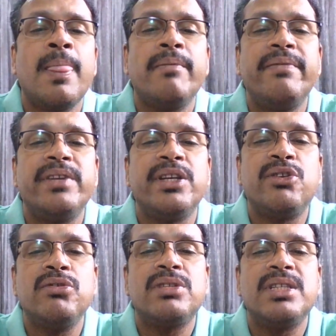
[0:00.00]

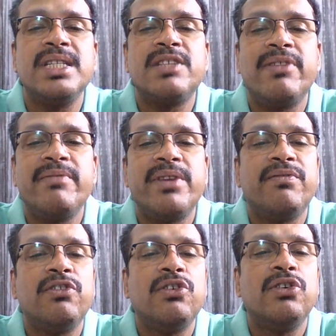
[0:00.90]
52, CS
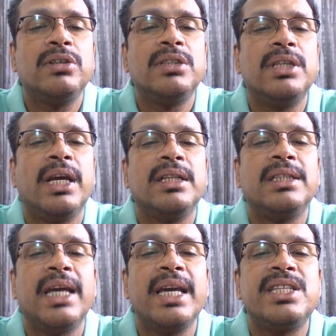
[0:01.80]
54, then
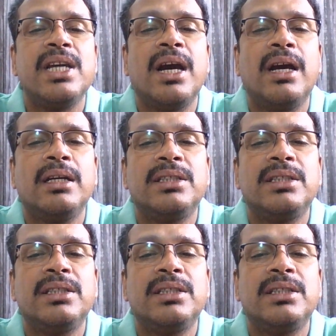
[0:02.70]
dancha,